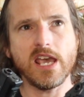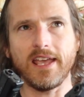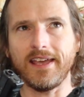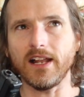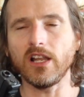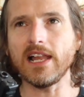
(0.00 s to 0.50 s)

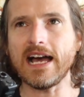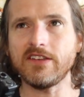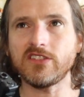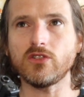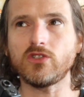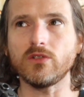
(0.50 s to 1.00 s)
it
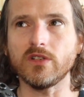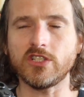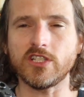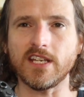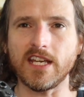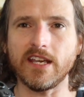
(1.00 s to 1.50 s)
allows you to
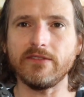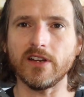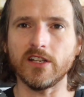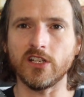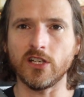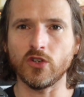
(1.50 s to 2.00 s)
achieve
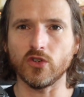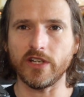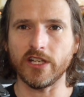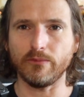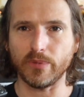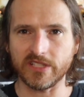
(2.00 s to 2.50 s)
a
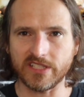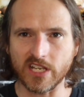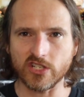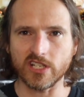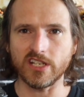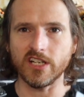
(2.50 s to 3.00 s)
degree of
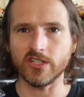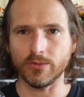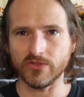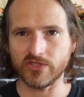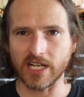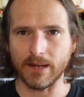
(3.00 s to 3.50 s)
precision in terms
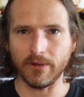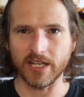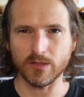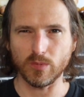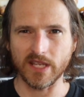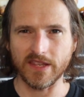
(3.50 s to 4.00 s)
of shot
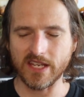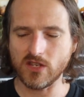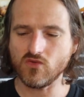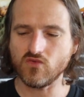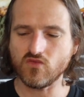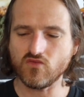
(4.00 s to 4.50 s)
placement that
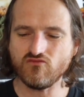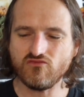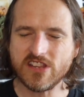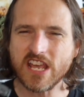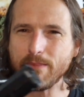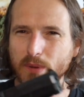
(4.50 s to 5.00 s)
you
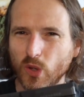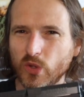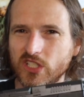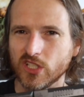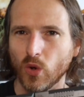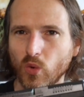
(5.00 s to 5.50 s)
typically
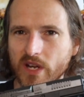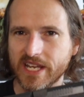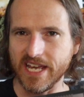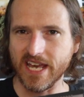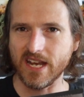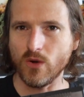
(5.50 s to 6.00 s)
don't
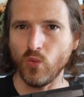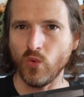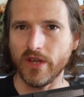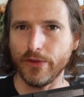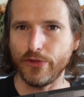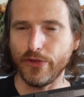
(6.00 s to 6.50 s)
get
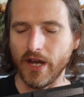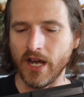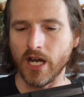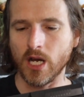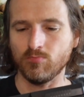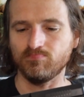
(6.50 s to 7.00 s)
with
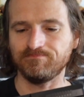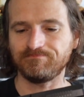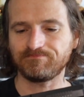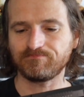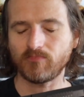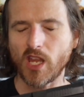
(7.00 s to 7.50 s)

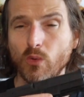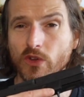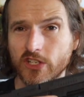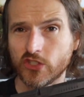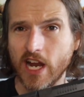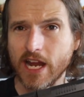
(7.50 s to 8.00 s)

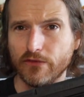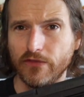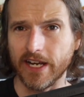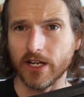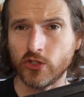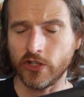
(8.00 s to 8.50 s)
a
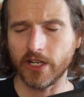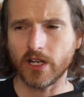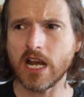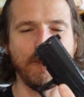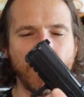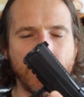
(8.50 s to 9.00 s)
striker-fired trigger.
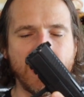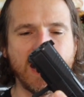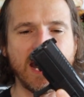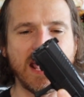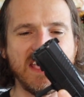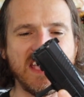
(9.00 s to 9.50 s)
But
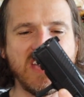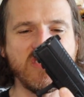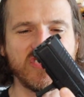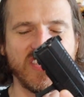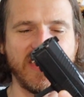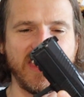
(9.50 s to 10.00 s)

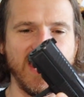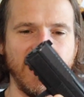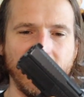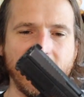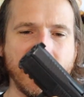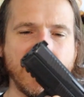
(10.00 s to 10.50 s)
here's the
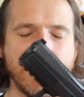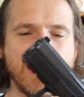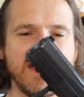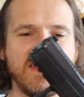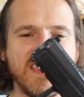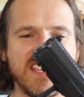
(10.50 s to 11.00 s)
thing.
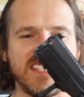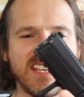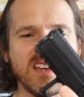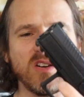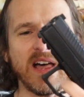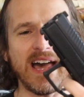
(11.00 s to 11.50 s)
The
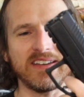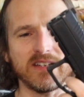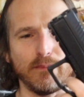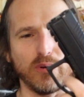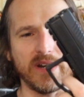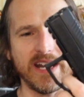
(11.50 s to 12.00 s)
single
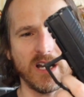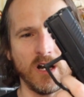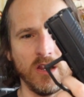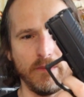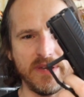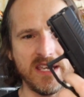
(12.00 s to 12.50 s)
action brake
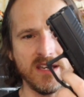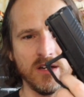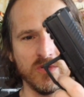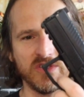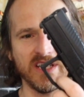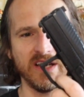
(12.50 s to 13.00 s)
on the
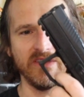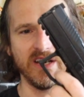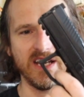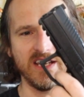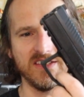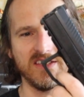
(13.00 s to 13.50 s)
P-07 is